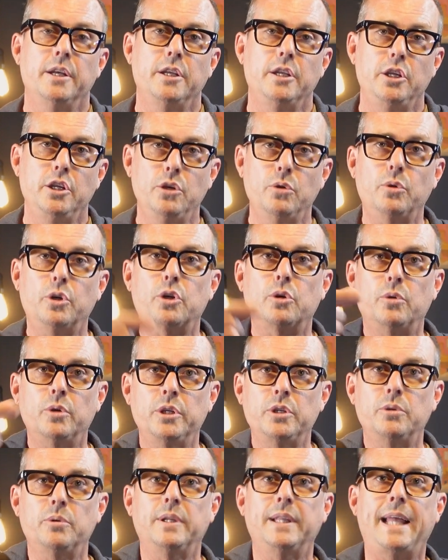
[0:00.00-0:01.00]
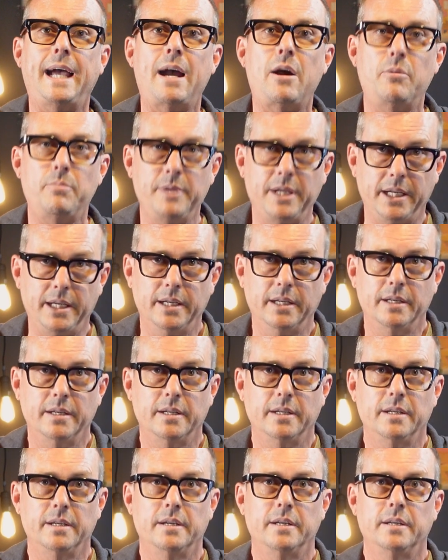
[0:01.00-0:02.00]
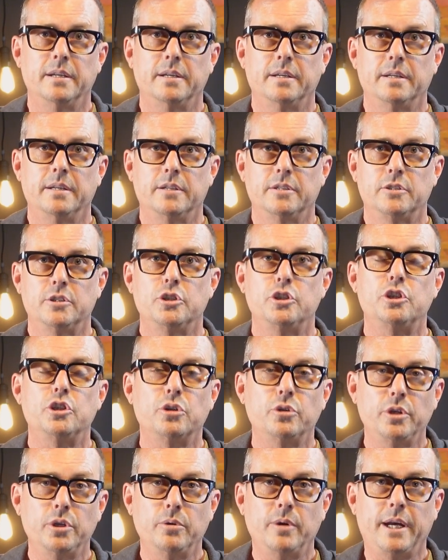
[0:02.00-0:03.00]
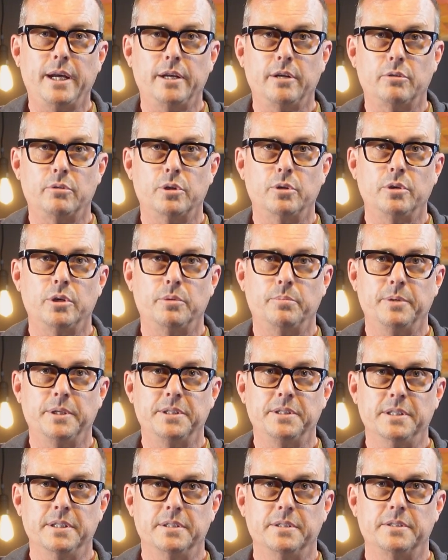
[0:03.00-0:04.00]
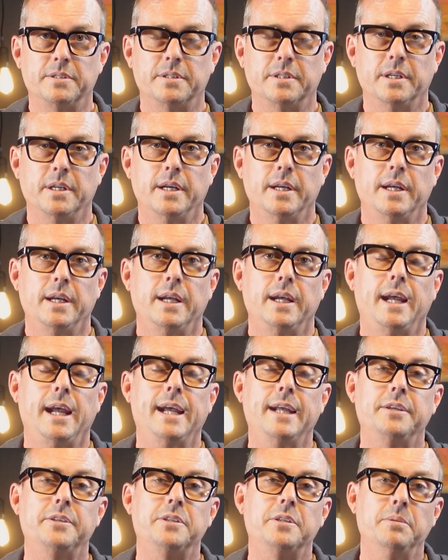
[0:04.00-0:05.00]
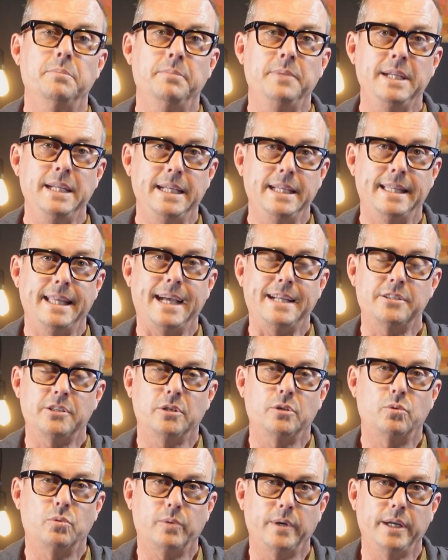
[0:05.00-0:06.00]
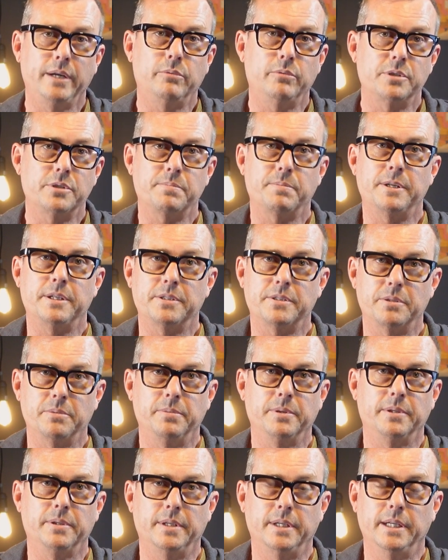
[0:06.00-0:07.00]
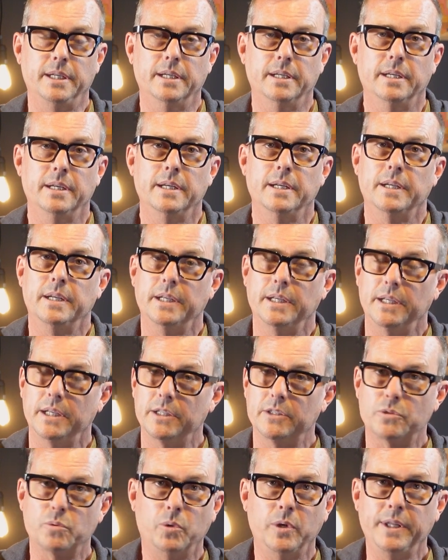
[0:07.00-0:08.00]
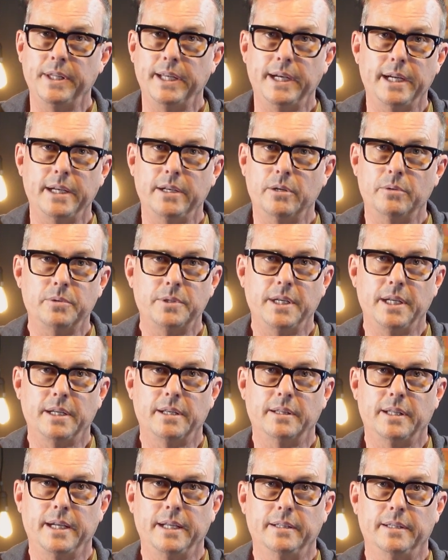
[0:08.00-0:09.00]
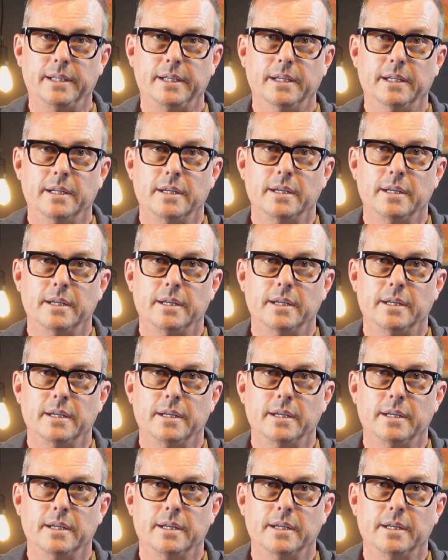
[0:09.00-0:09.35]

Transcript: You are going to allow me to show you how to grow your business. And to me, that's a great responsibility. It's one that I don't take lightly.